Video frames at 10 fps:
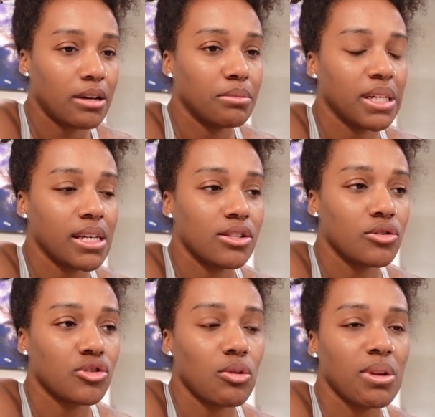because
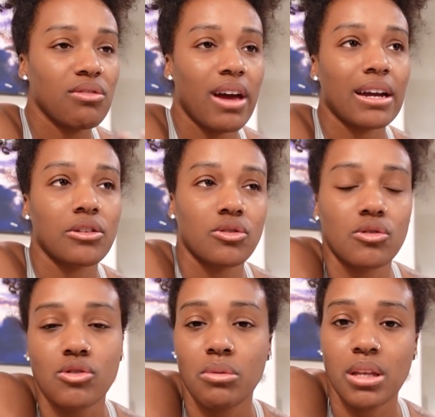there's so many factors,
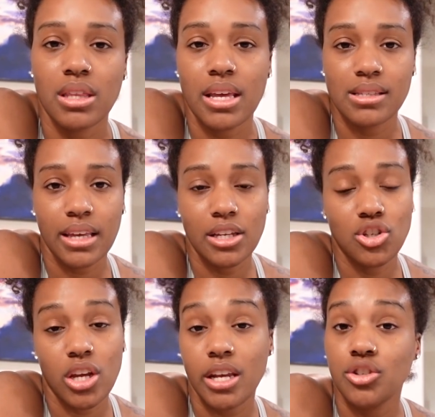there's so many things that can
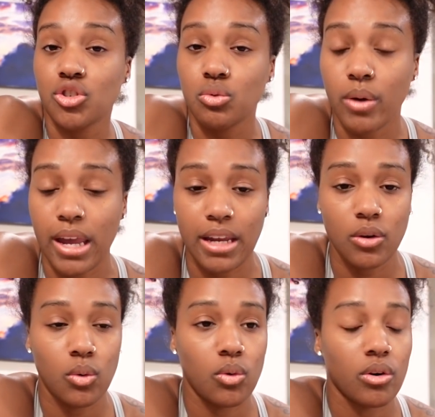change your
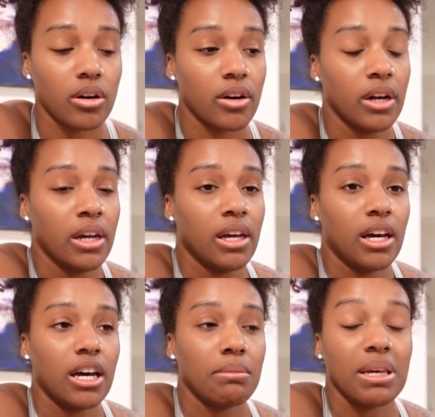weight or
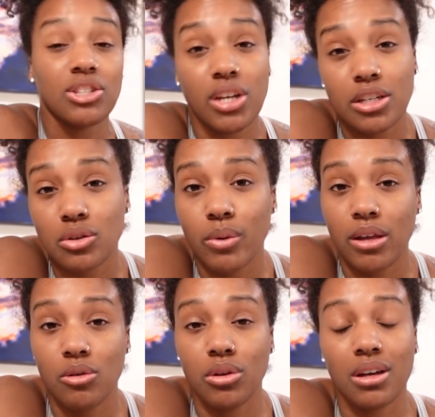can change the way
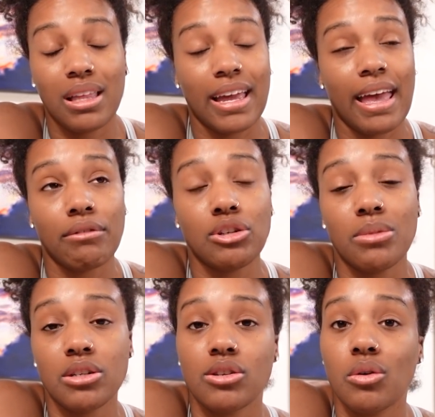you look, like having too
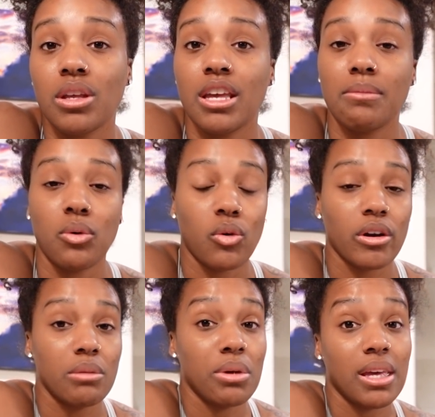much sodium or
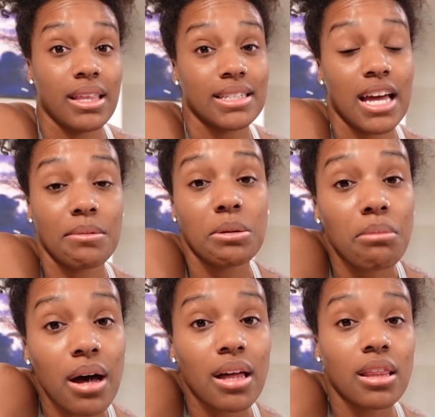it being that time of the
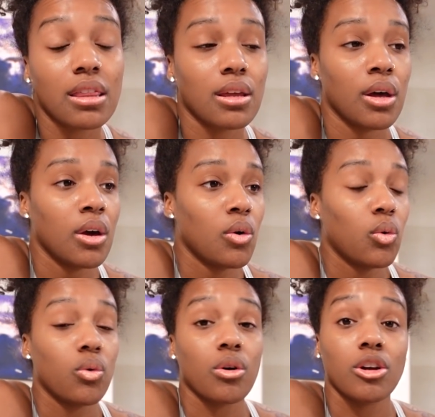month
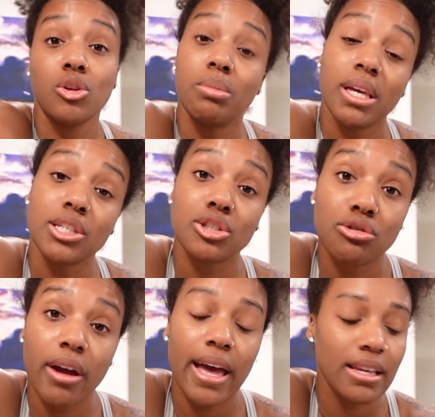or you being
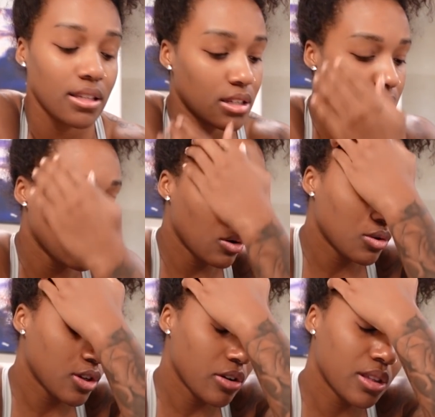stressed. So
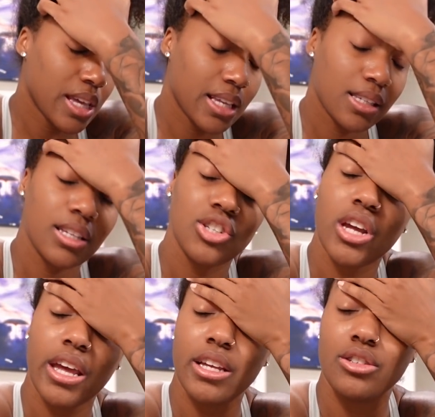certain things can
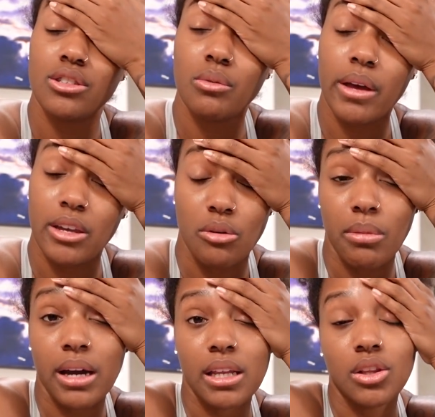change the way your
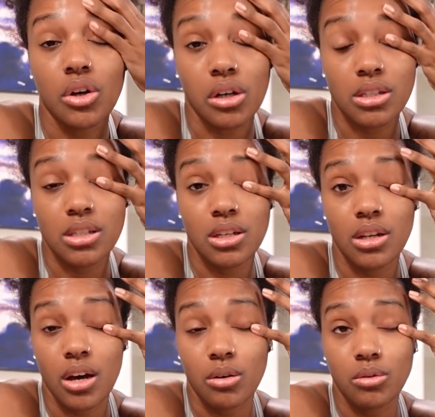body looks, you
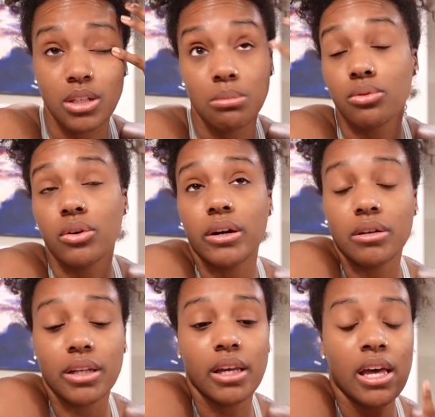know, temporarily.